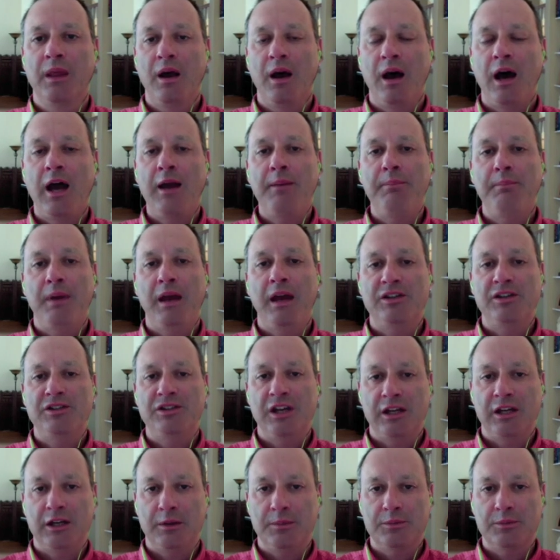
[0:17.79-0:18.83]
I'm Matt
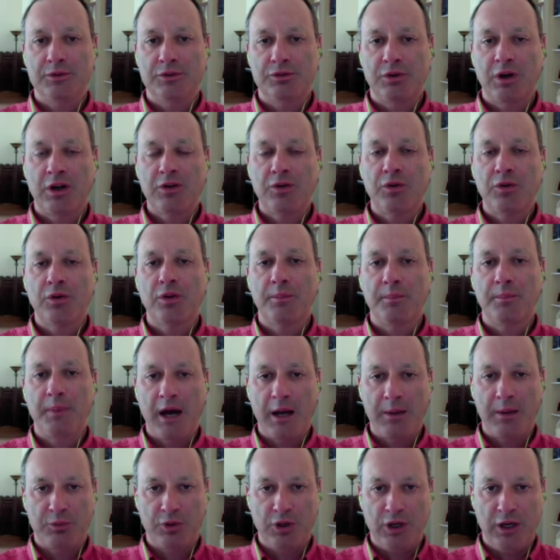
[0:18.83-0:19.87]
Jacobs, Director of the
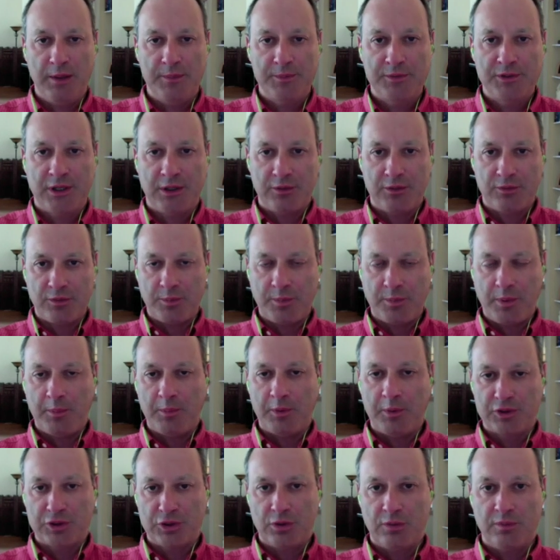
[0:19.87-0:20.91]
Bob Graham Center for
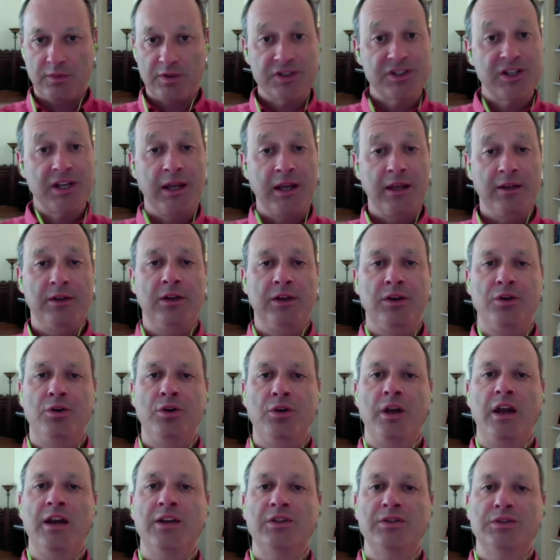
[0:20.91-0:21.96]
Public Service and the
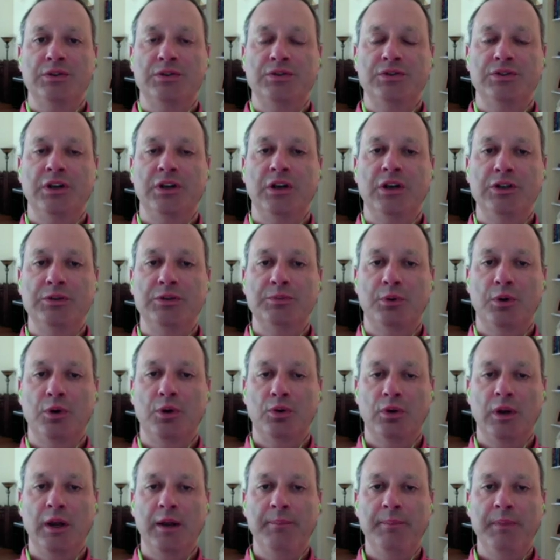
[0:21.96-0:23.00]
International Studies
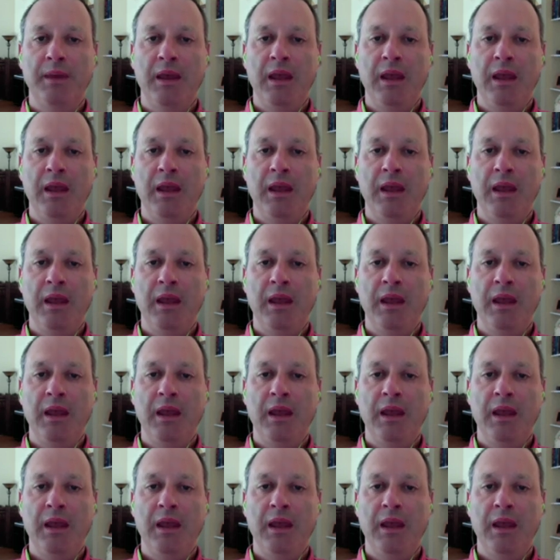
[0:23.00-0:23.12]
Program,